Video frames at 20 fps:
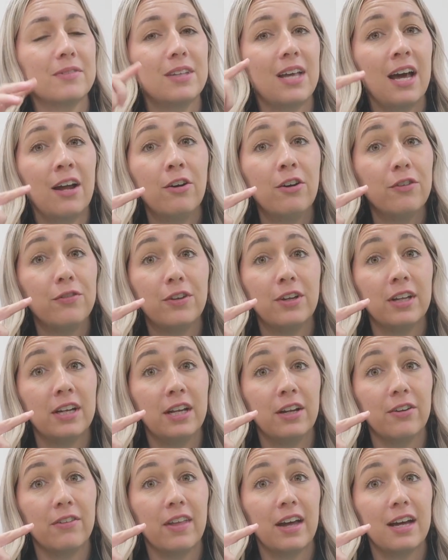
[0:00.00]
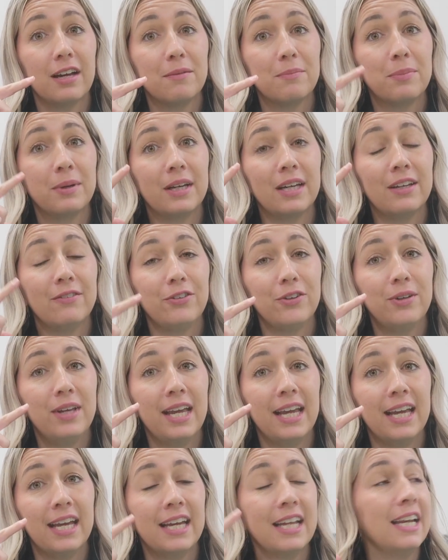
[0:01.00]
I don't know if you can hear that, but if you
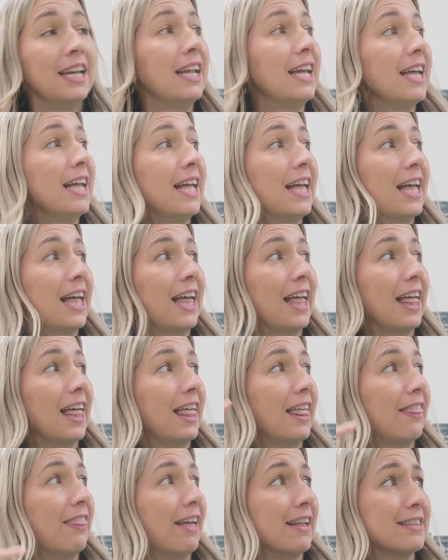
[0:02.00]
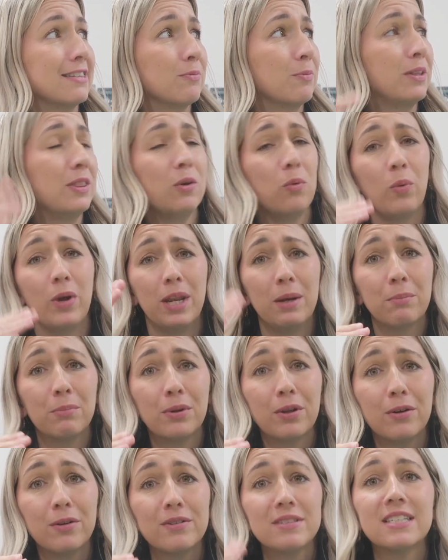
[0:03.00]
can, that's when the wind
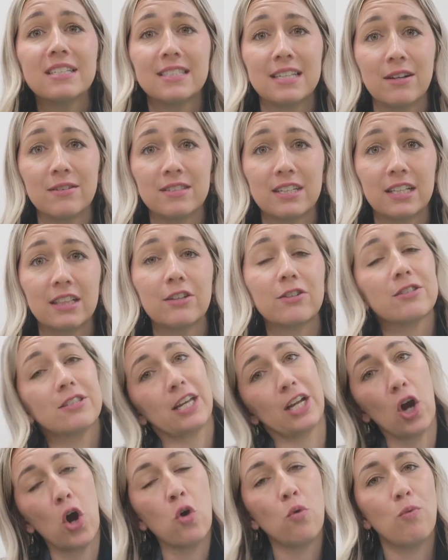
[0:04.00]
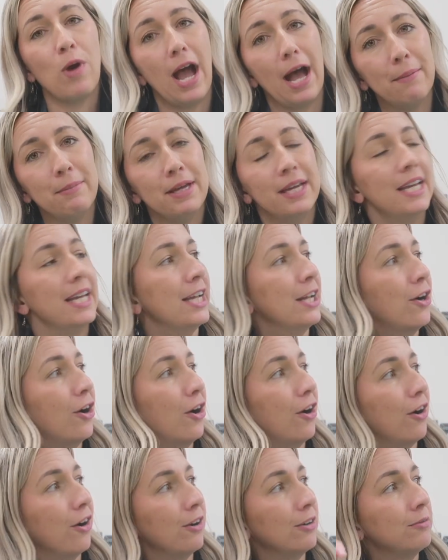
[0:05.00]
blows. It sounds like there's like a rabbit in
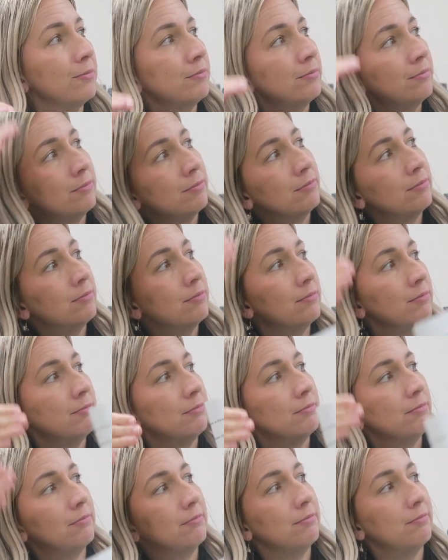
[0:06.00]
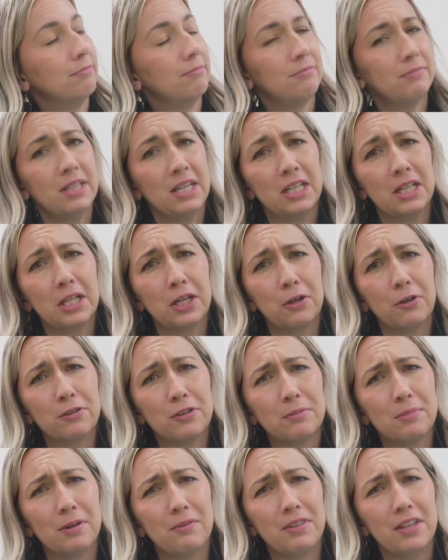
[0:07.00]
our thing that goes
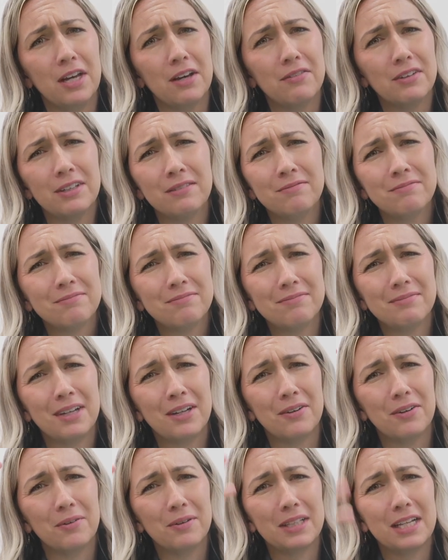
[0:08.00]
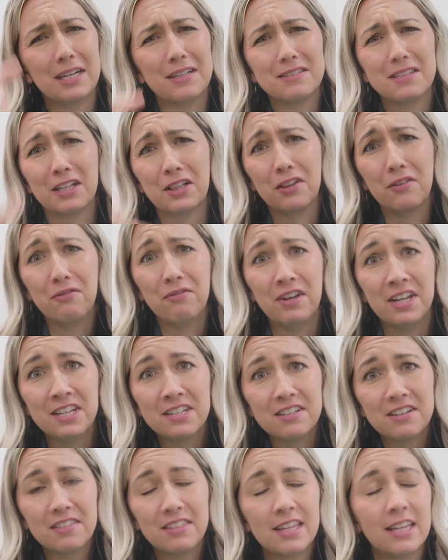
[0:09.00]
above the oven. I don't know what that is, like the
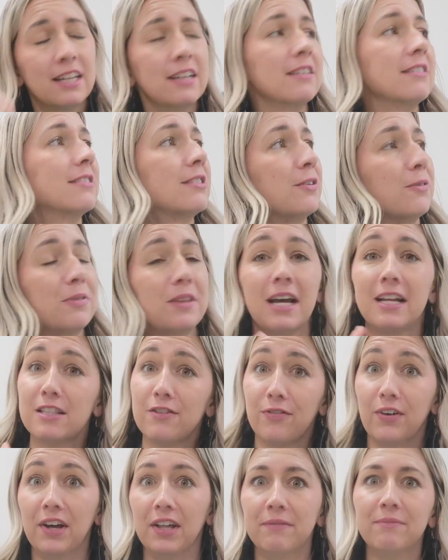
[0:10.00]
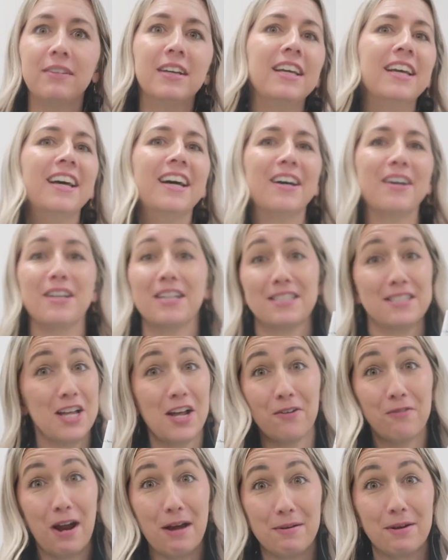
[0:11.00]
vent thing, so that's fun. It's
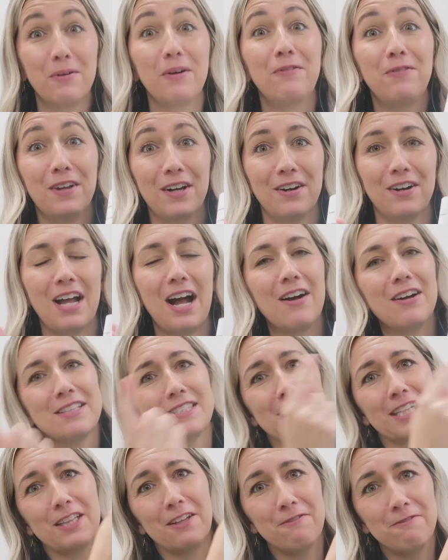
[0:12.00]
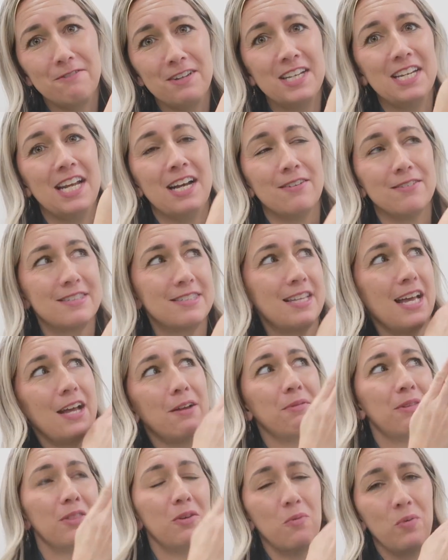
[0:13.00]
not a rabbit, we figured out it's like the vent
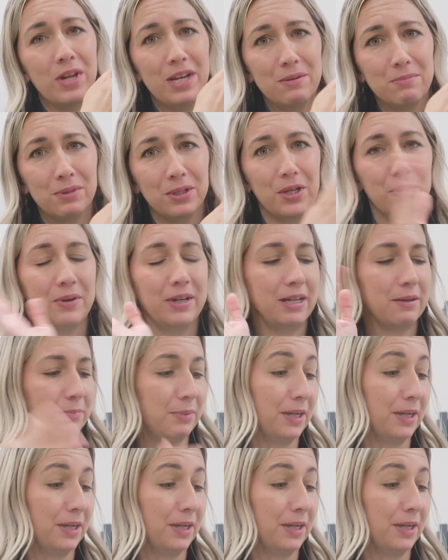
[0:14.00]
outside with the wind blowing.